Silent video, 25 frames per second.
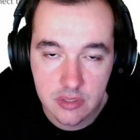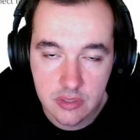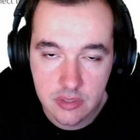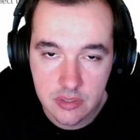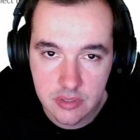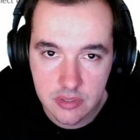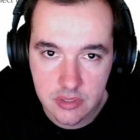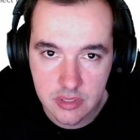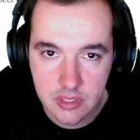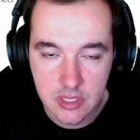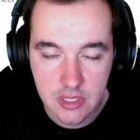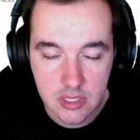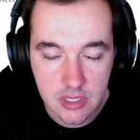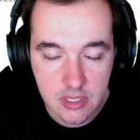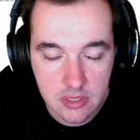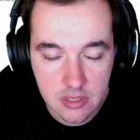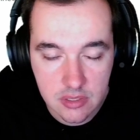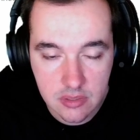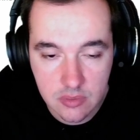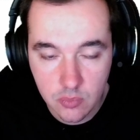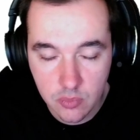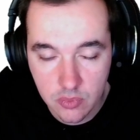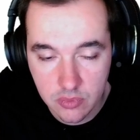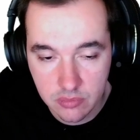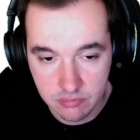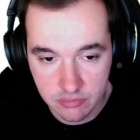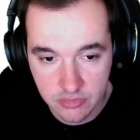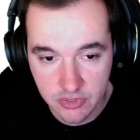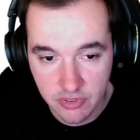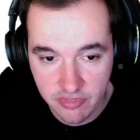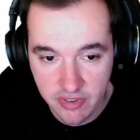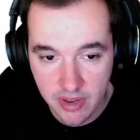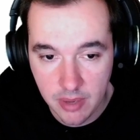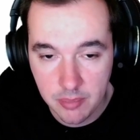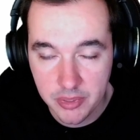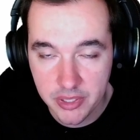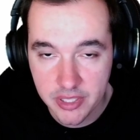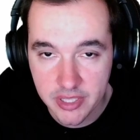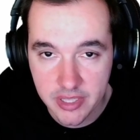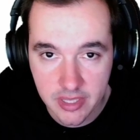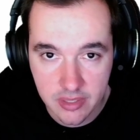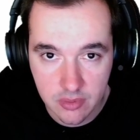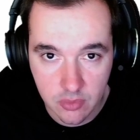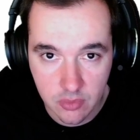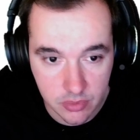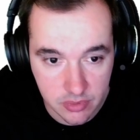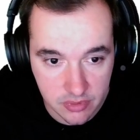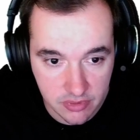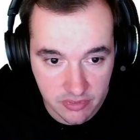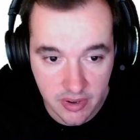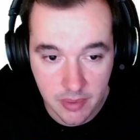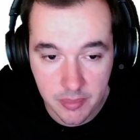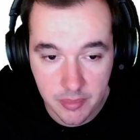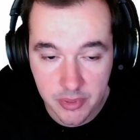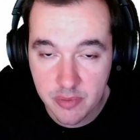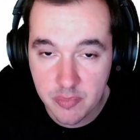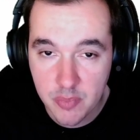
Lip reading: the family of